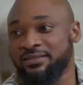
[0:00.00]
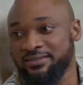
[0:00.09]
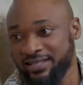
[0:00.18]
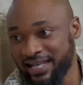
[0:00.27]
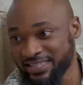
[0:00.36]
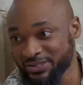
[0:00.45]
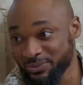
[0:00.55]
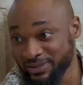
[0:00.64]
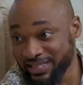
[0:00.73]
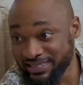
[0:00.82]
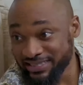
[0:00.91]
the last one
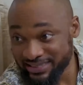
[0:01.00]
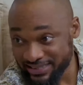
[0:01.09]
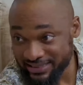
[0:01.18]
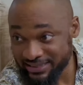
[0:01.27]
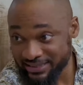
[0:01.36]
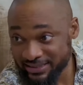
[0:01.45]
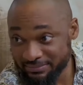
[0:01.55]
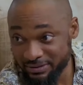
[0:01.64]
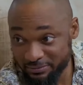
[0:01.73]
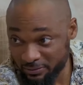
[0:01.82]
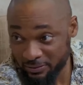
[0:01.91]
that they did
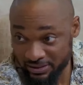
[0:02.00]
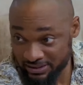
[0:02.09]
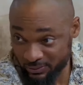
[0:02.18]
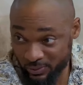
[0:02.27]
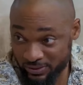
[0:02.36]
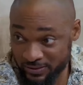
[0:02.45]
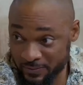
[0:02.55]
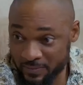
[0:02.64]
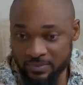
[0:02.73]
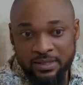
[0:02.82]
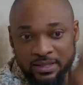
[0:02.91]
before this one,
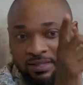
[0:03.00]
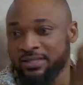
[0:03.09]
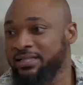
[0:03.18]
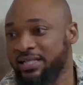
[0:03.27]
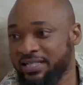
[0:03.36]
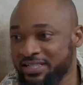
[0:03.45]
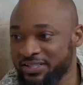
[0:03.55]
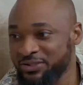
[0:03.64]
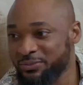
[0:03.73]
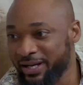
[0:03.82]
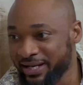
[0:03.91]
they did it in
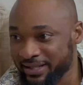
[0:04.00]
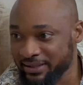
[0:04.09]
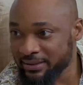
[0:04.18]
Dubai.